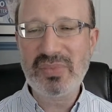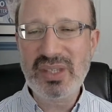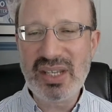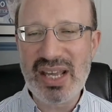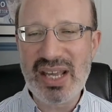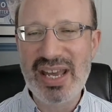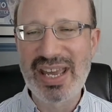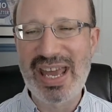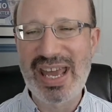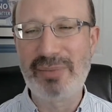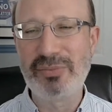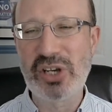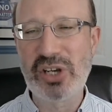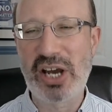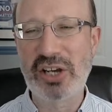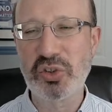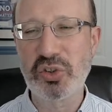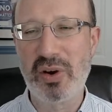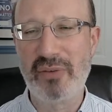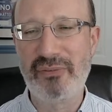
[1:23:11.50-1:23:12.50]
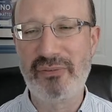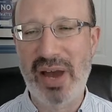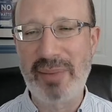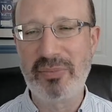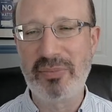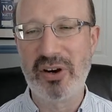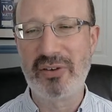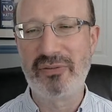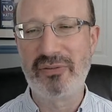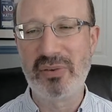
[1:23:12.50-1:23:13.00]
Again, I'm Joshua
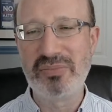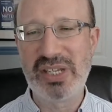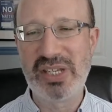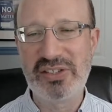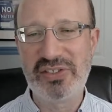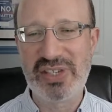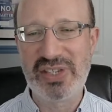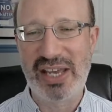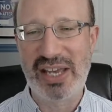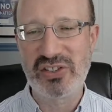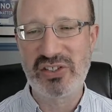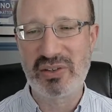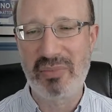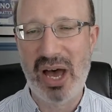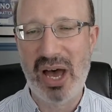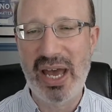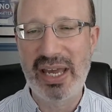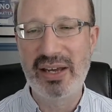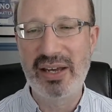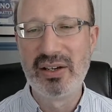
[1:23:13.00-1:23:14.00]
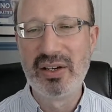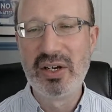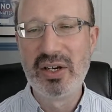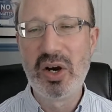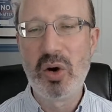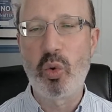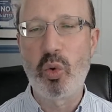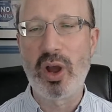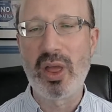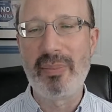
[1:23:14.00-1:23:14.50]
Feinberg from DCSMI.
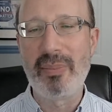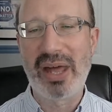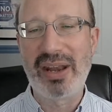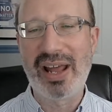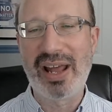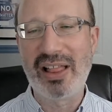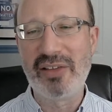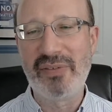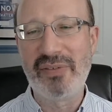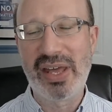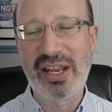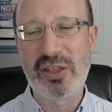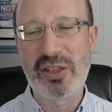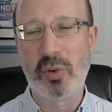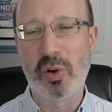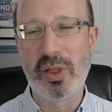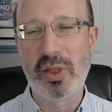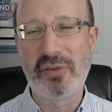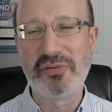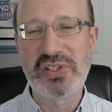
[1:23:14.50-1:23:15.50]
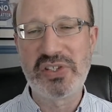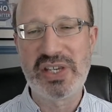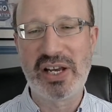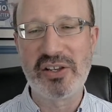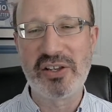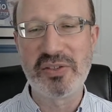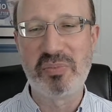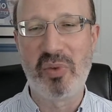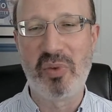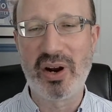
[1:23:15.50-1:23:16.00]
We're all about elevating the role of
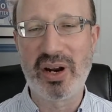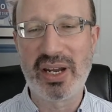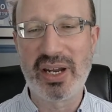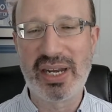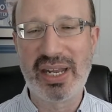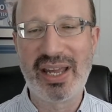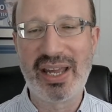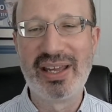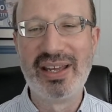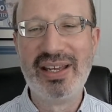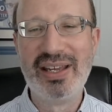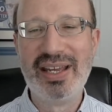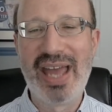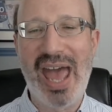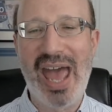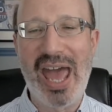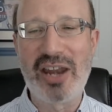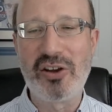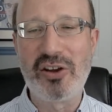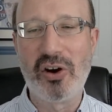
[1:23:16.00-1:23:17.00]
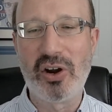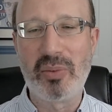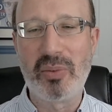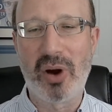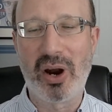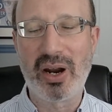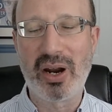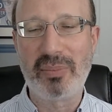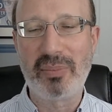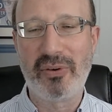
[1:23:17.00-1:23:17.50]
sales, marketing, and
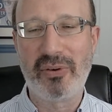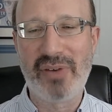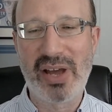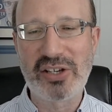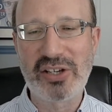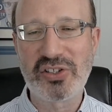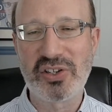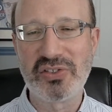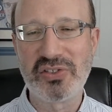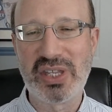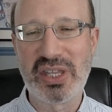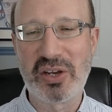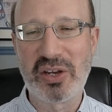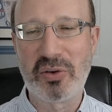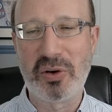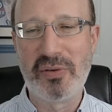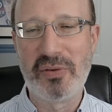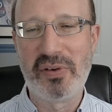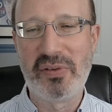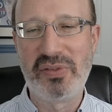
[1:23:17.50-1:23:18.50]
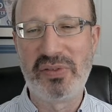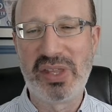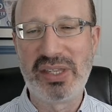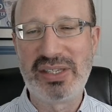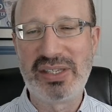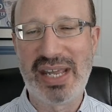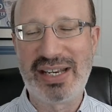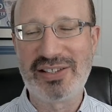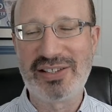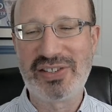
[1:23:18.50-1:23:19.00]
go-to-market professionals in the growth of the
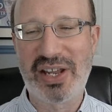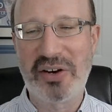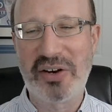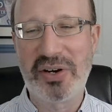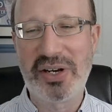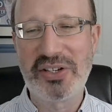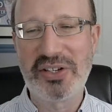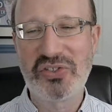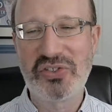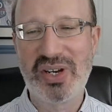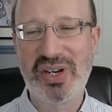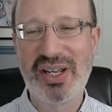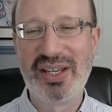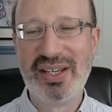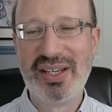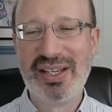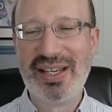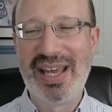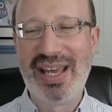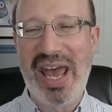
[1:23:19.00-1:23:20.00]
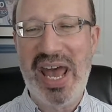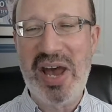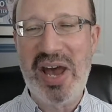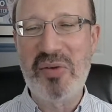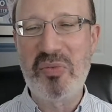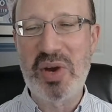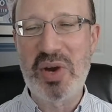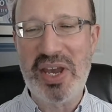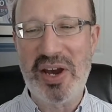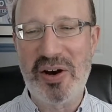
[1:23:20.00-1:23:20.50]
data center industry. And
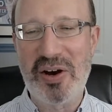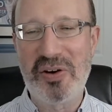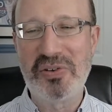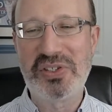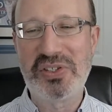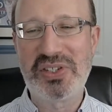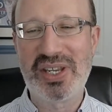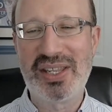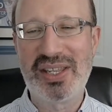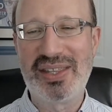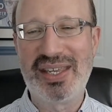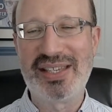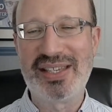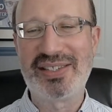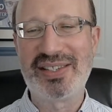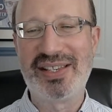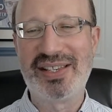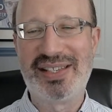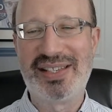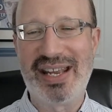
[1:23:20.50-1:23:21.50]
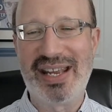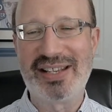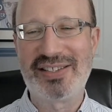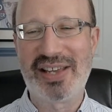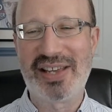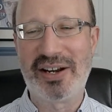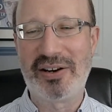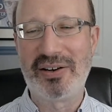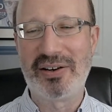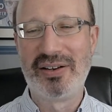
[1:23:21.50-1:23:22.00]
we host this Data
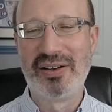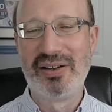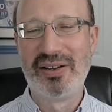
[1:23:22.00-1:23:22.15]
Center